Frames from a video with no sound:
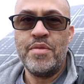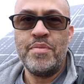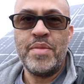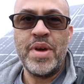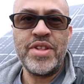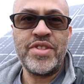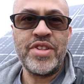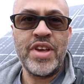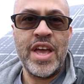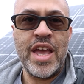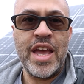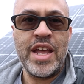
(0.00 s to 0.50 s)

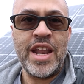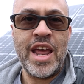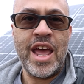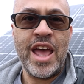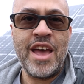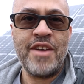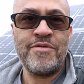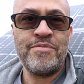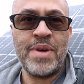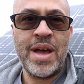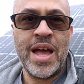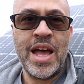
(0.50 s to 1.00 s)
Basically, I had
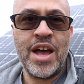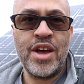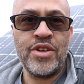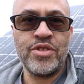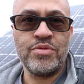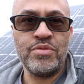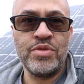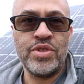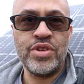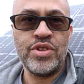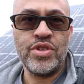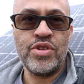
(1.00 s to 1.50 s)
half my
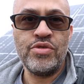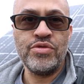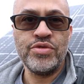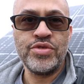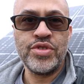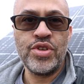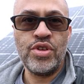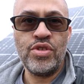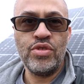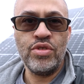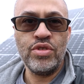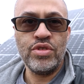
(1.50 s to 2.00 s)
house running on
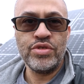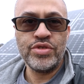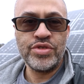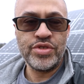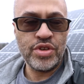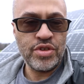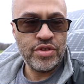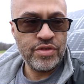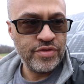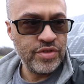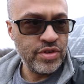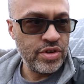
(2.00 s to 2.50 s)
solar.
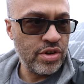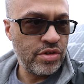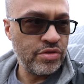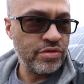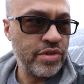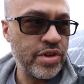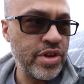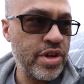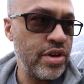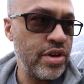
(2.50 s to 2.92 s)
So if you don't